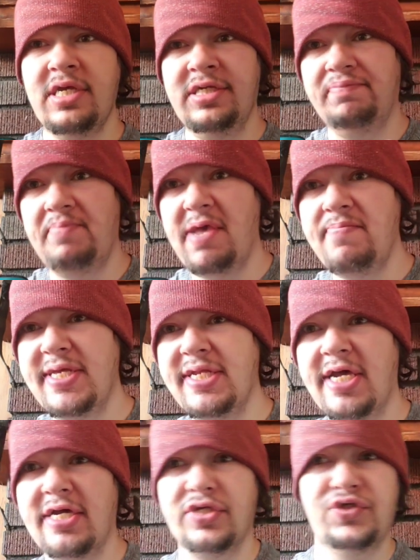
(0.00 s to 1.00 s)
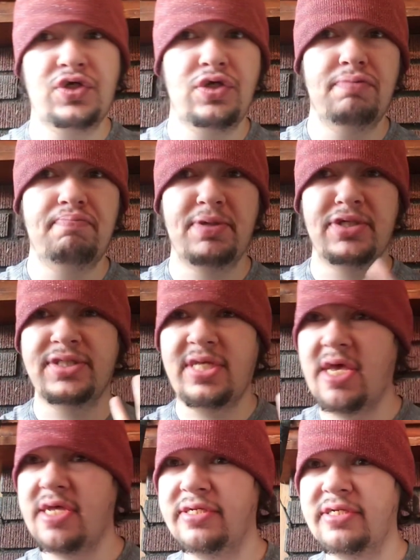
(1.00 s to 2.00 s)
It's maybe like a
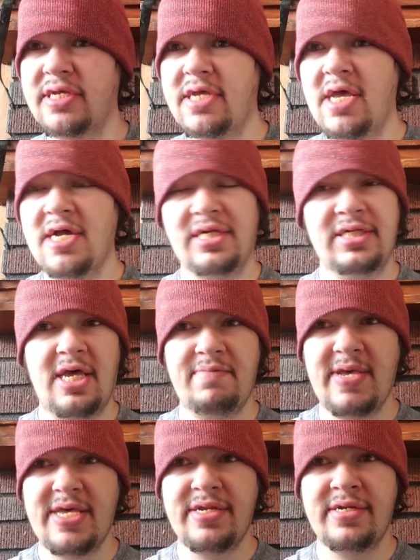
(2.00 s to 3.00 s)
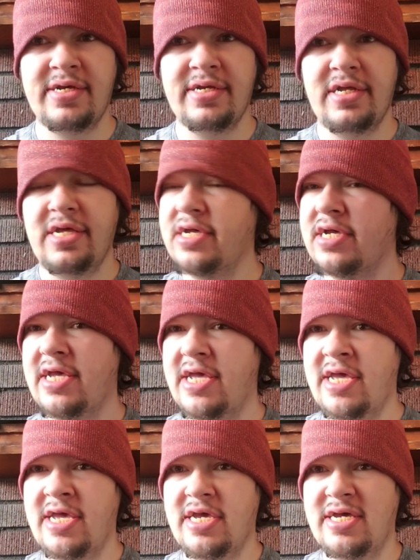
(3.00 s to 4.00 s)
2% lemon
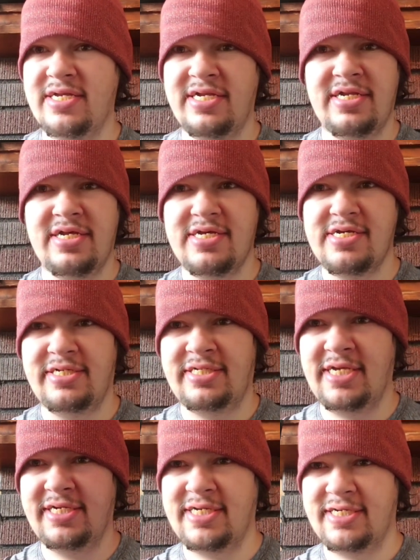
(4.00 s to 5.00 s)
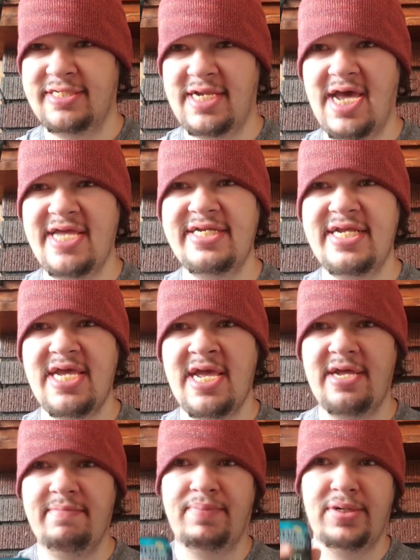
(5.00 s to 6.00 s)
and like a
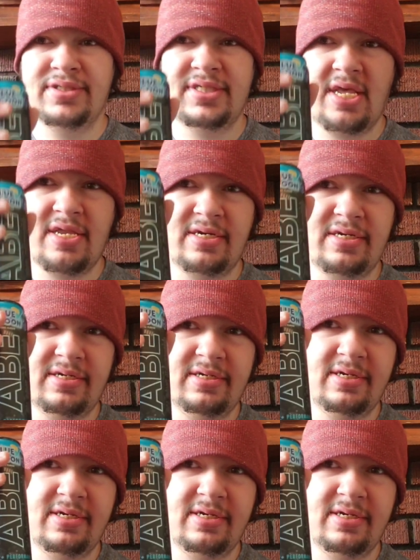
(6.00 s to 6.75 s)
98%